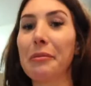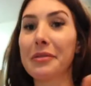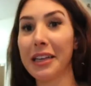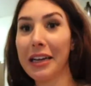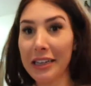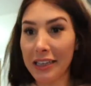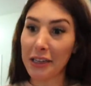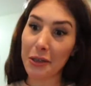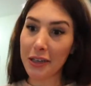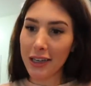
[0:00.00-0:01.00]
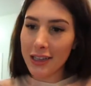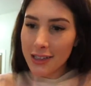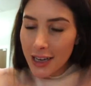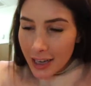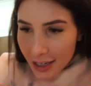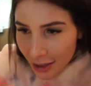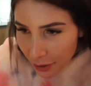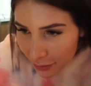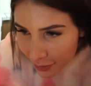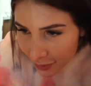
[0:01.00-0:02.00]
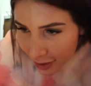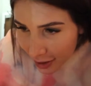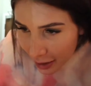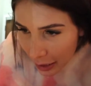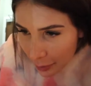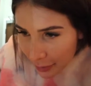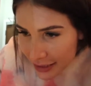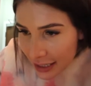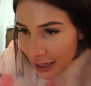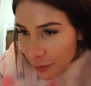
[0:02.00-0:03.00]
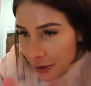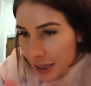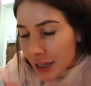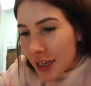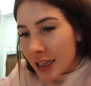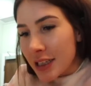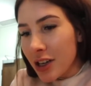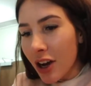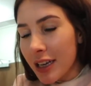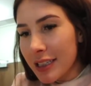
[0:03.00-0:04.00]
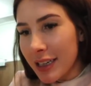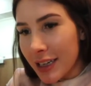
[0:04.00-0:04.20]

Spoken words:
saying it like you guys. No, I messed that up. It's not